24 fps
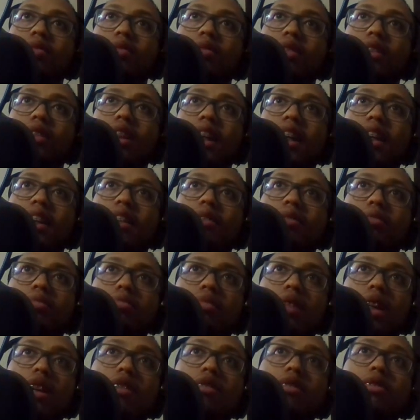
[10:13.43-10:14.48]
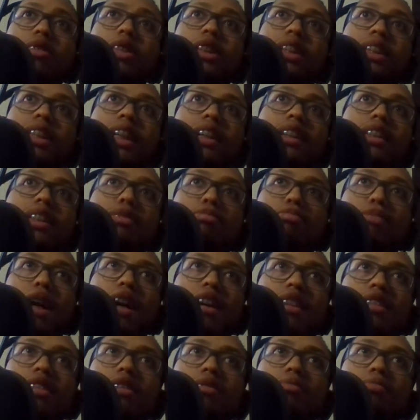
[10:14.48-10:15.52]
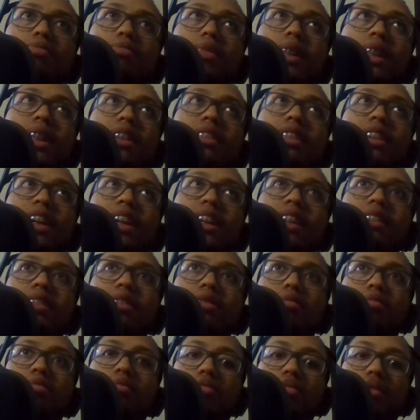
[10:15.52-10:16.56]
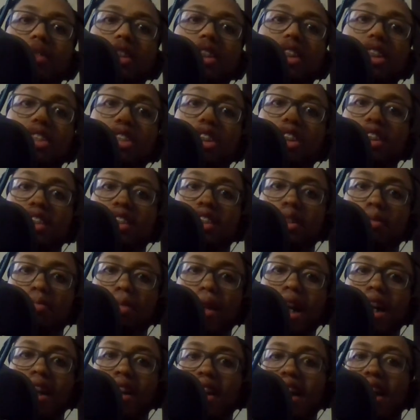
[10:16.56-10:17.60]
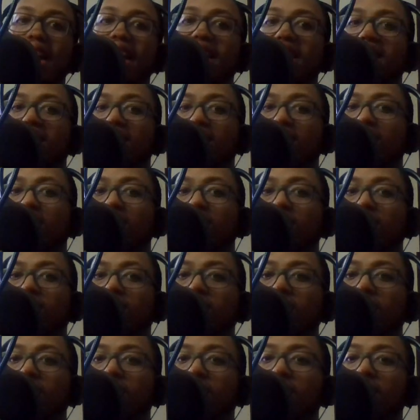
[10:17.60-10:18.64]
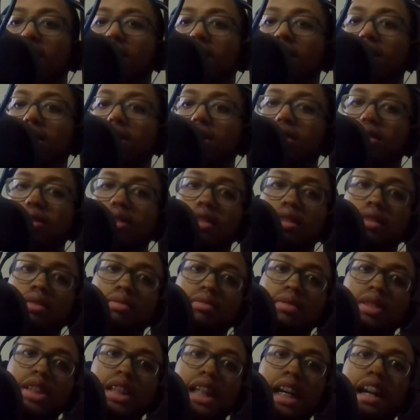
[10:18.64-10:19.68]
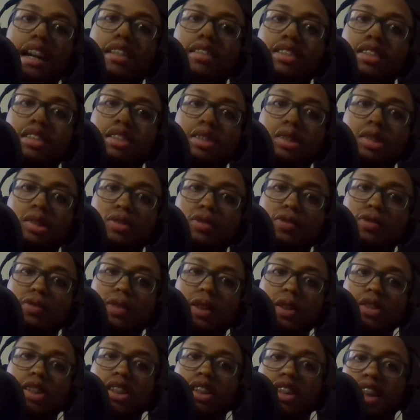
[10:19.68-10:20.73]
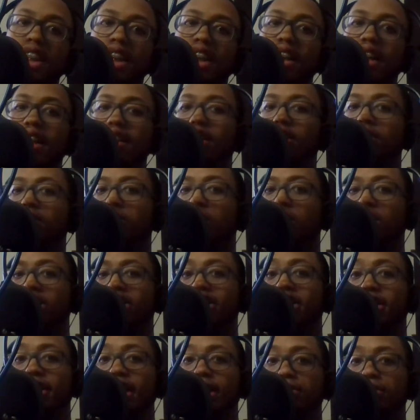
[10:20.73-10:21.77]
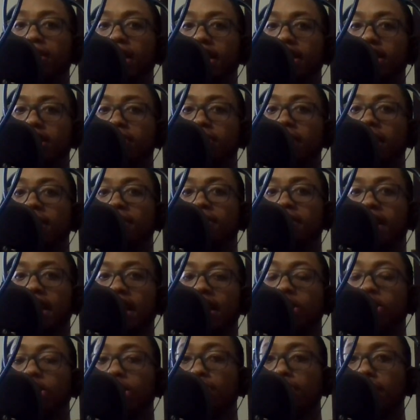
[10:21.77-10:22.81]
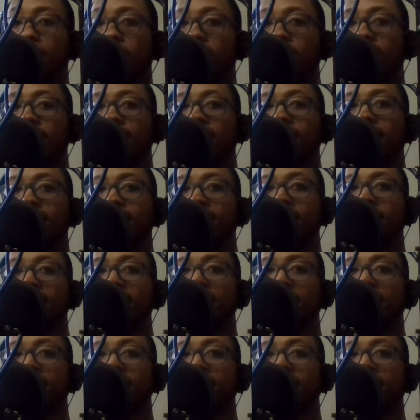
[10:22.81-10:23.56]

like I would say inspired me like to start this podcast. So shout out to First Take. I love watching Stephen A. Smith, Kendrick Perkins,